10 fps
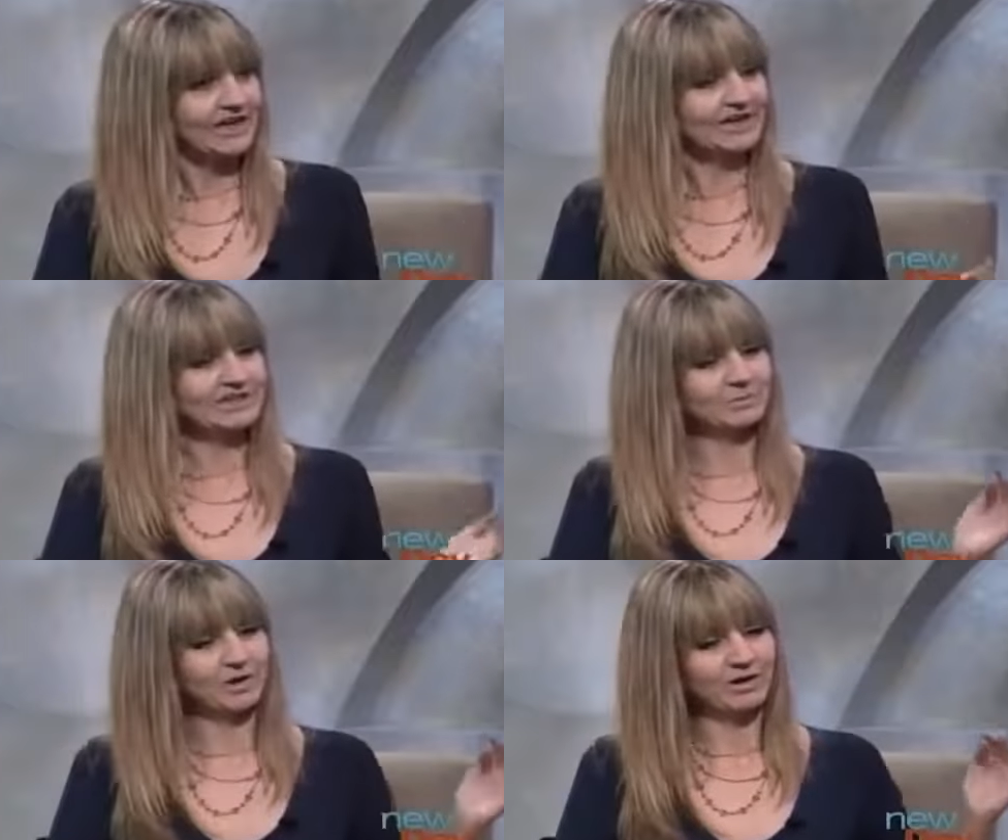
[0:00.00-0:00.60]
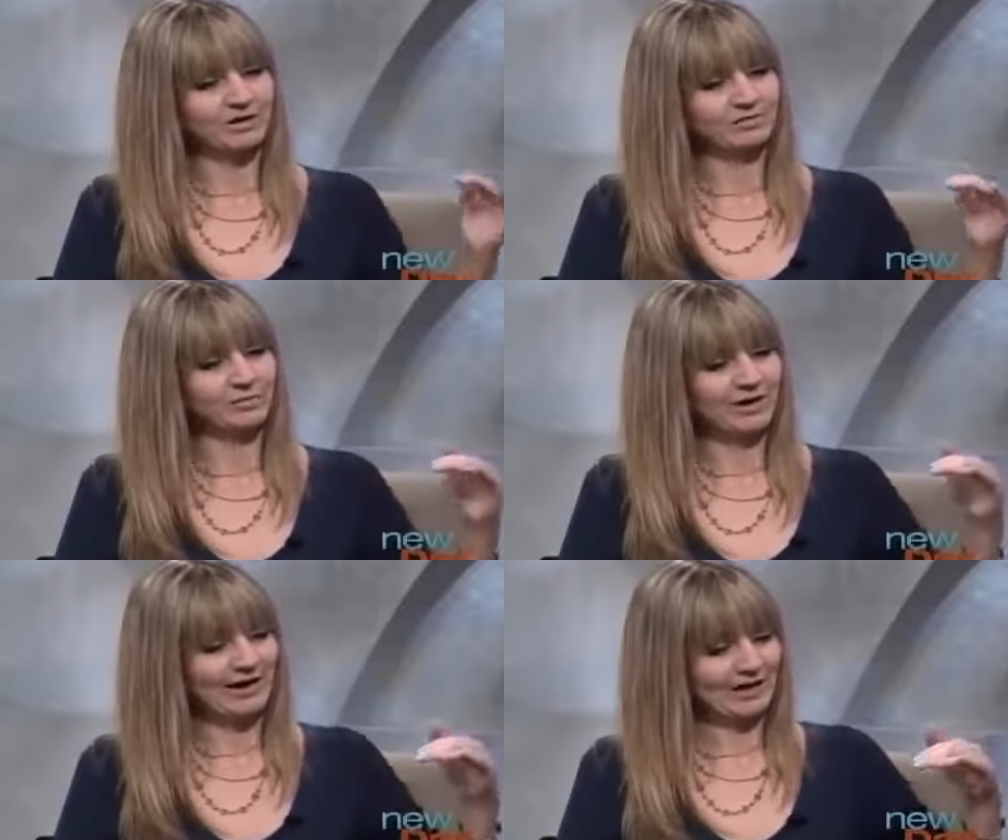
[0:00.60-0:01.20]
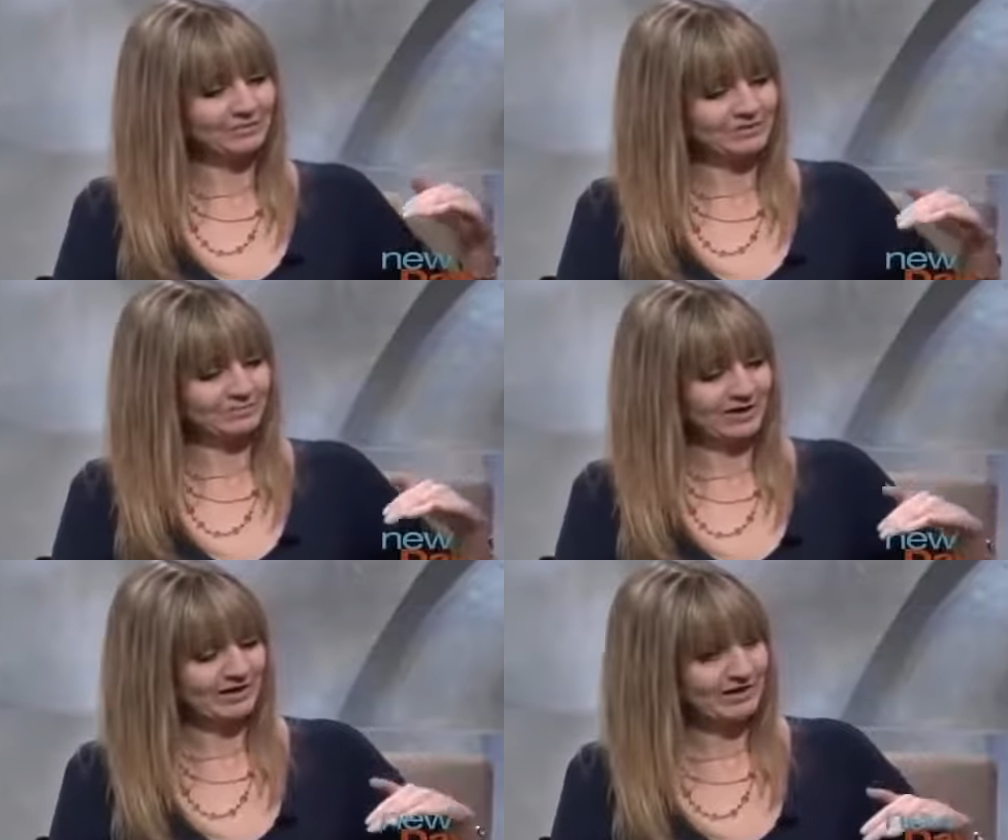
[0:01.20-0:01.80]
It's part of what happens
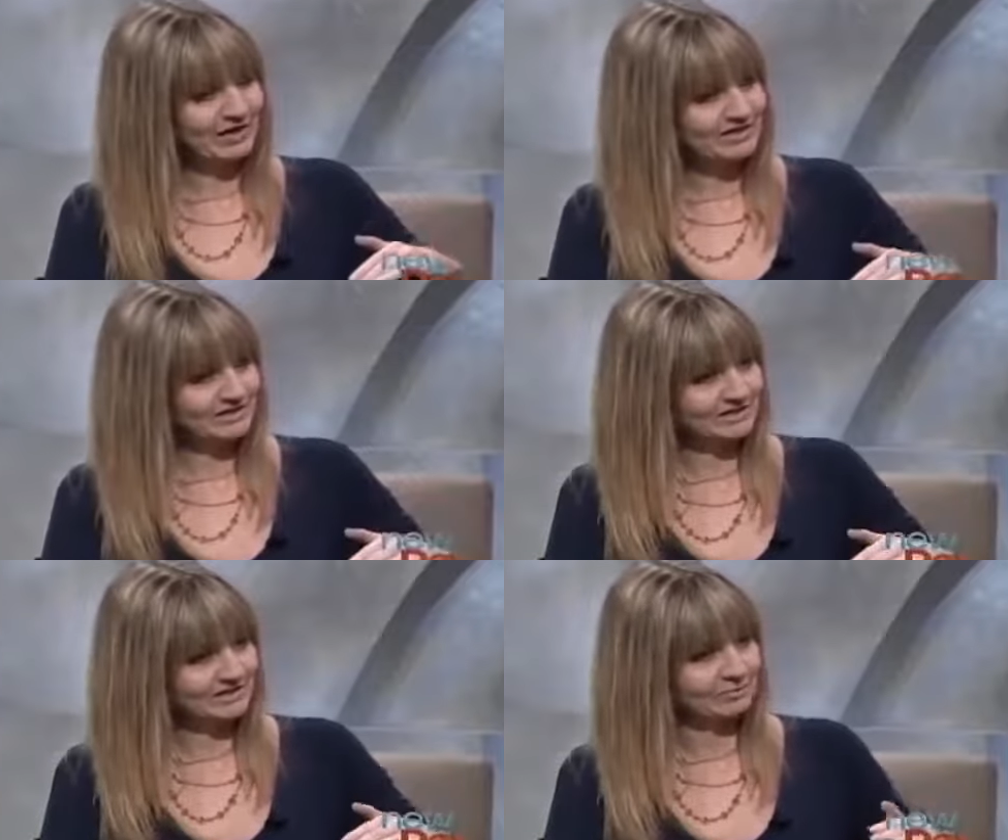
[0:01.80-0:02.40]
biologically